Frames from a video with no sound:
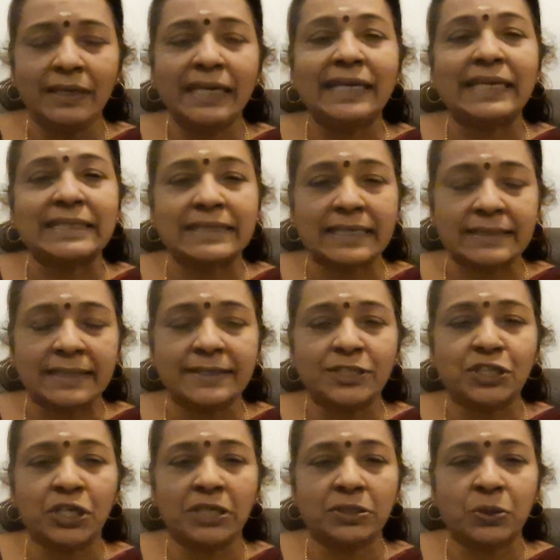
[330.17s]
it is
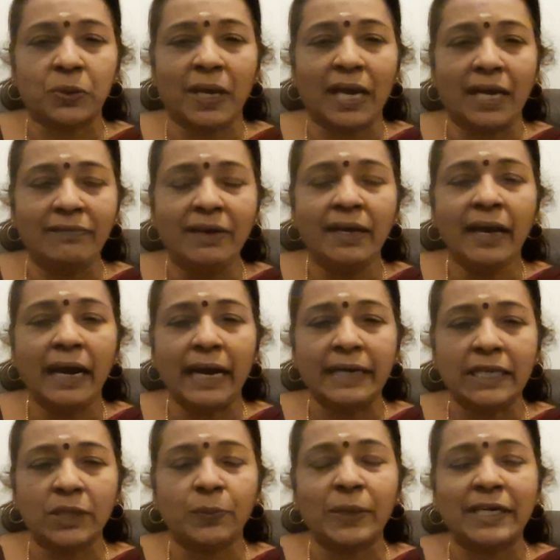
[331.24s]
essential to have
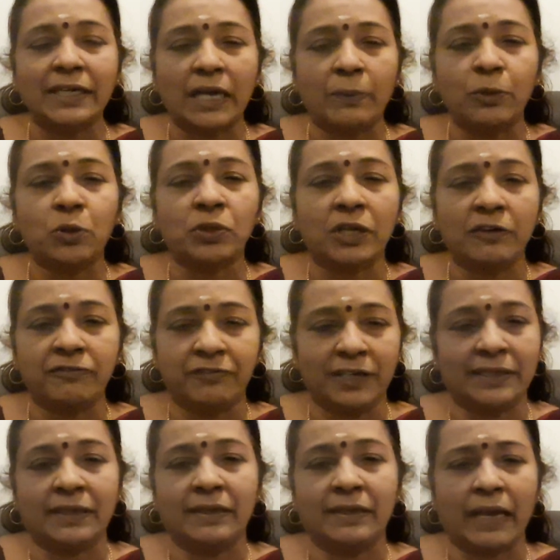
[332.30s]
adequate amount of
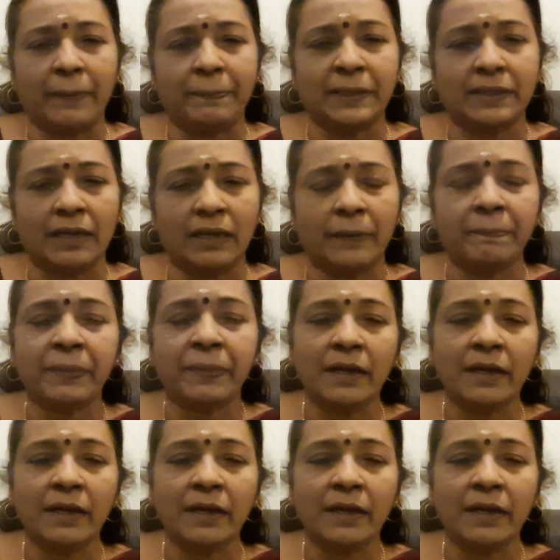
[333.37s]
working capital.